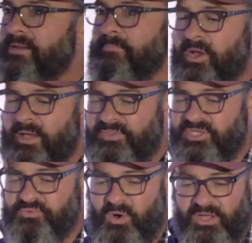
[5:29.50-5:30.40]
beyond
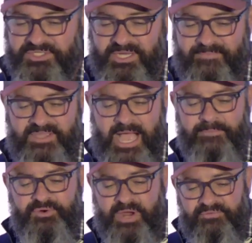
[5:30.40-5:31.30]
these walls. I'm
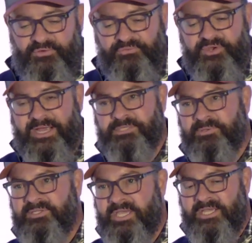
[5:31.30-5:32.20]
grateful for your
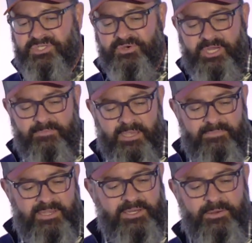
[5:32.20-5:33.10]
expertise, your
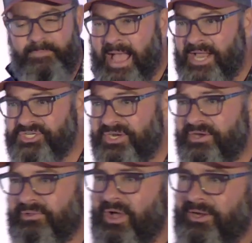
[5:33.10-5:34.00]
commitment, your passion,
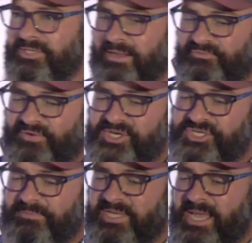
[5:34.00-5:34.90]
your longtime
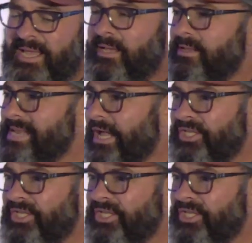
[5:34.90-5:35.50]
friendships. Now let's